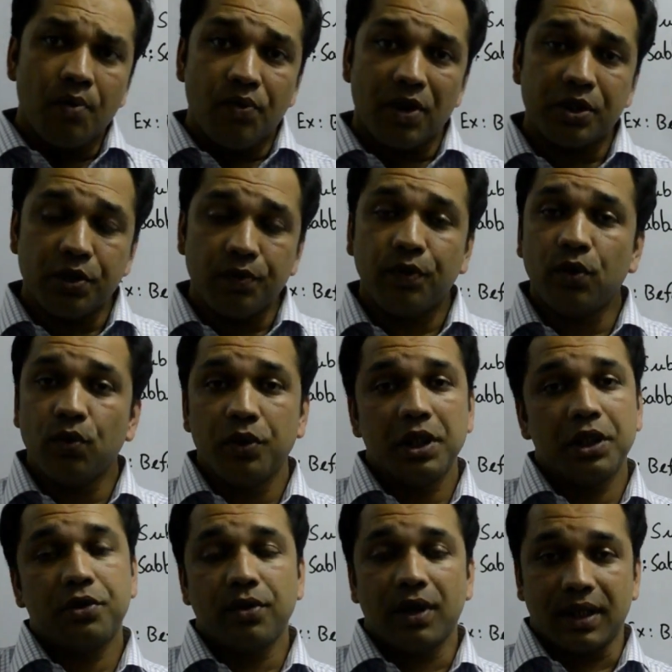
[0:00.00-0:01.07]
First of all, we
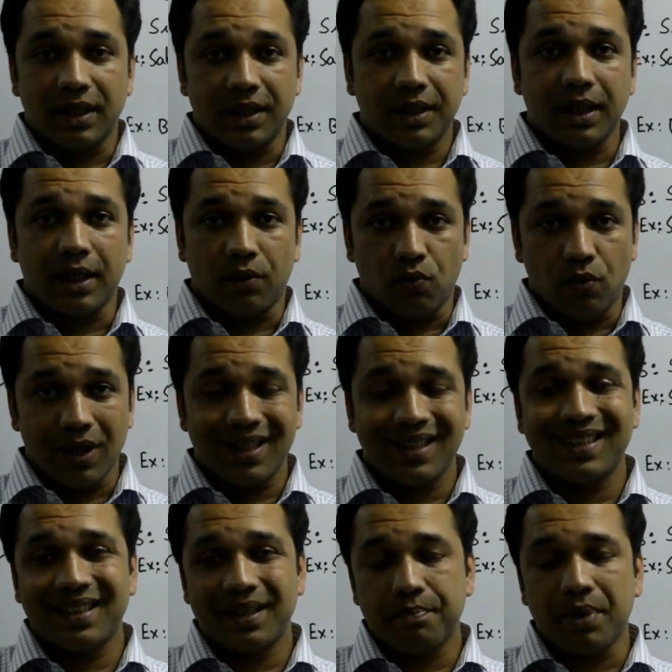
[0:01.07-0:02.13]
need to understand what
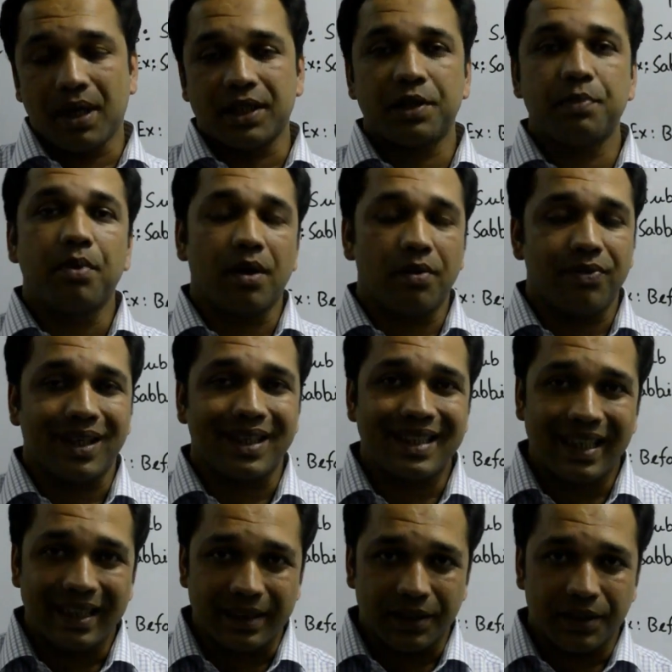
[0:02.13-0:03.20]
is Past Perfect
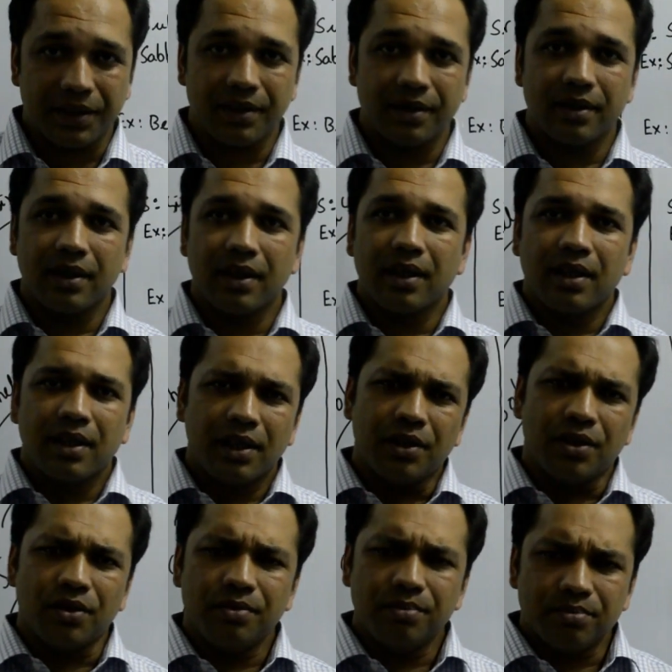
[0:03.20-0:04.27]
Tense. You
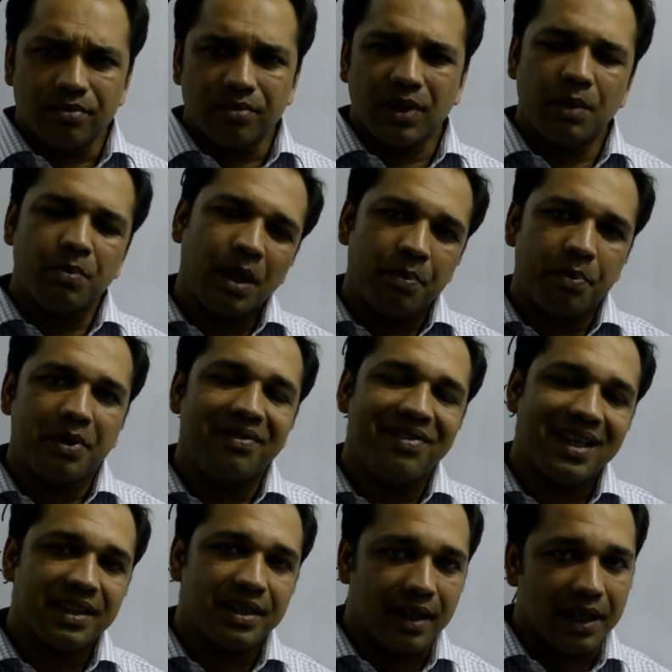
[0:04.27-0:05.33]
know, in my
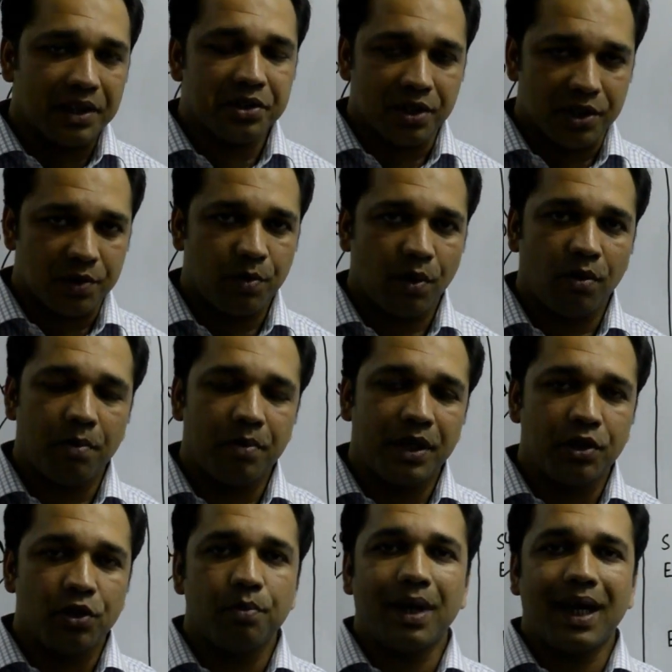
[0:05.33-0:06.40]
previous lectures,
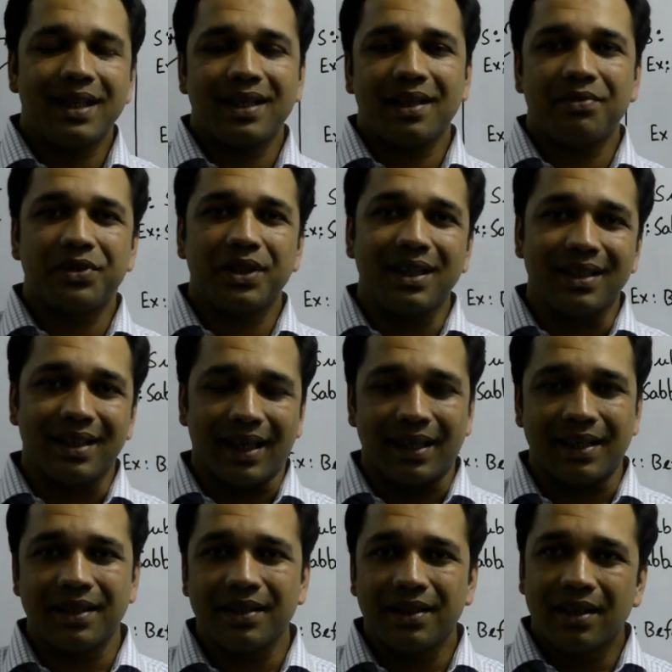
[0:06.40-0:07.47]
probably you might have seen
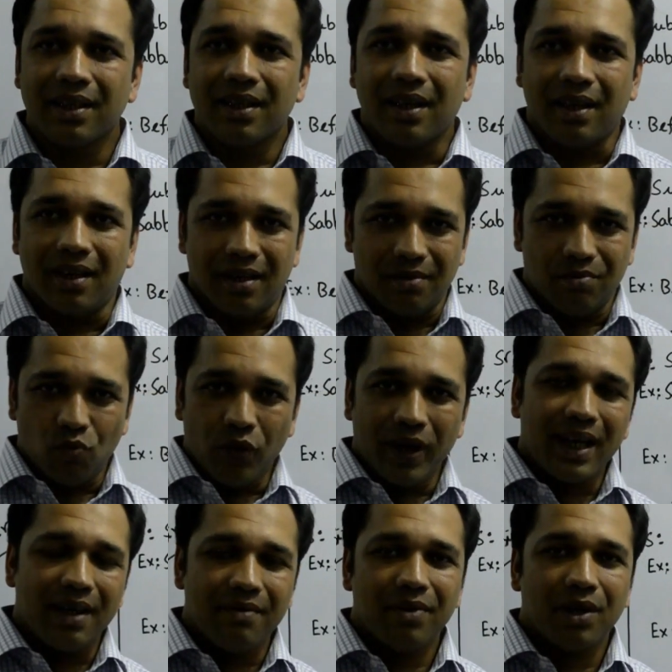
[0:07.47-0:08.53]
that
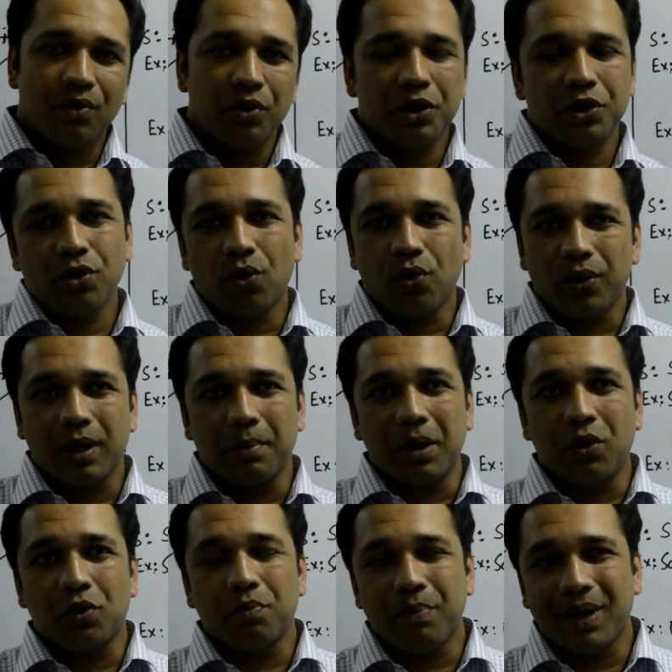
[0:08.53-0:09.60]
whenever we talk
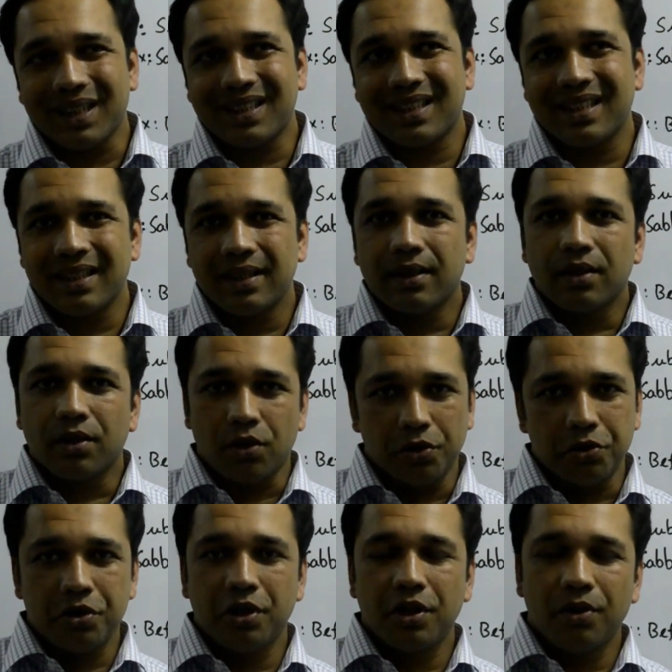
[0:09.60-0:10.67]
about past
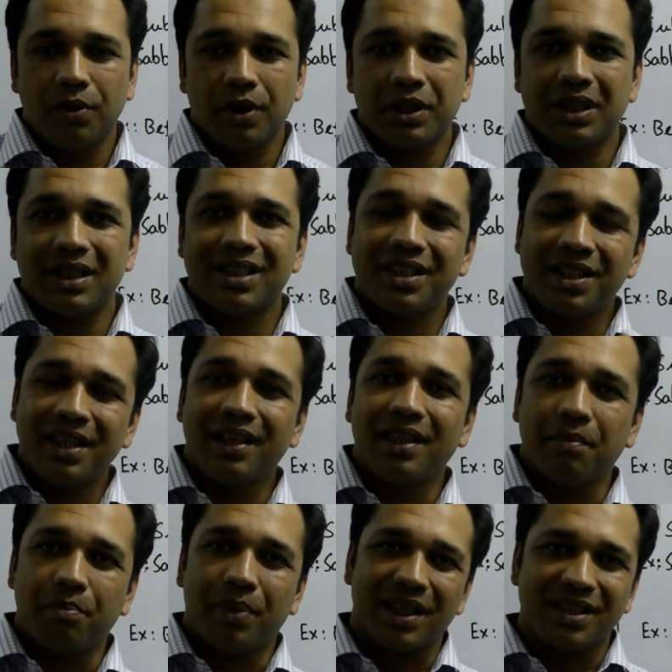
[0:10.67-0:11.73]
continuous,
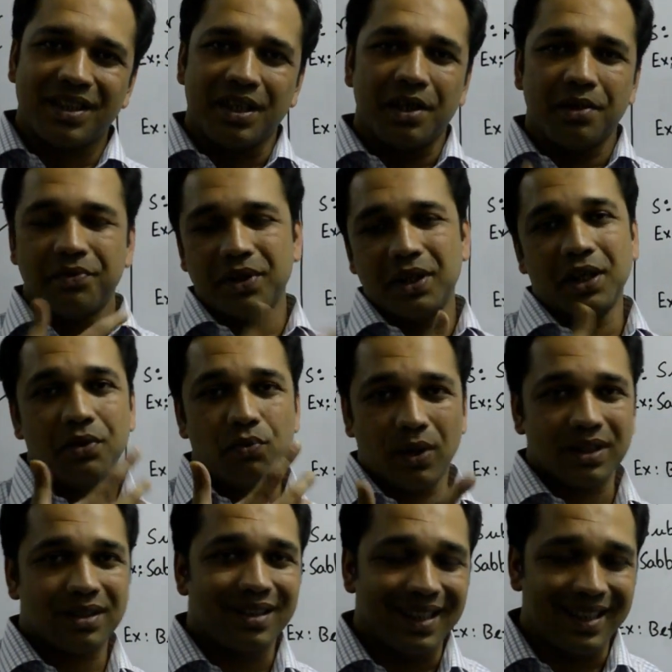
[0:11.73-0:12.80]
still past indefinite
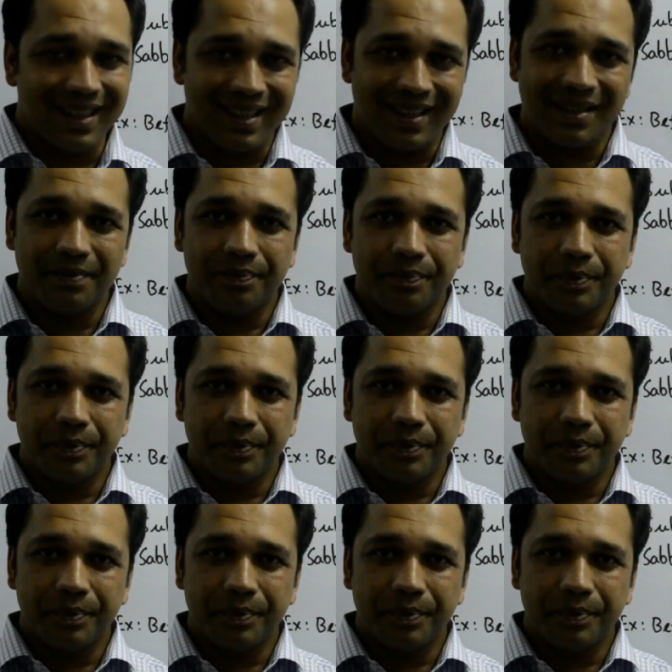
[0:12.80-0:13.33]
was needed,